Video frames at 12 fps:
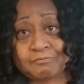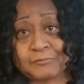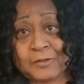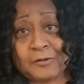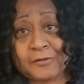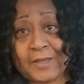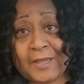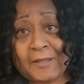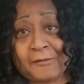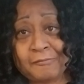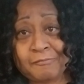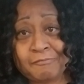
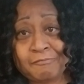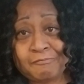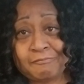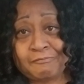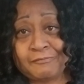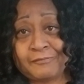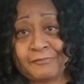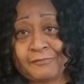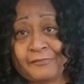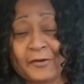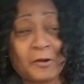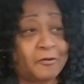Okay?
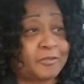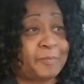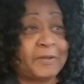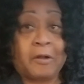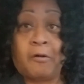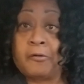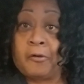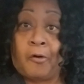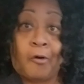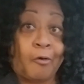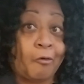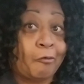Folks be on a
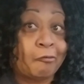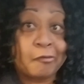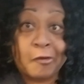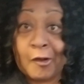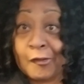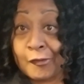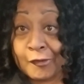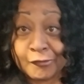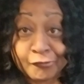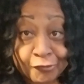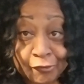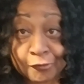whole nother
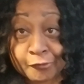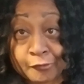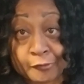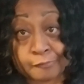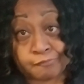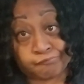agenda.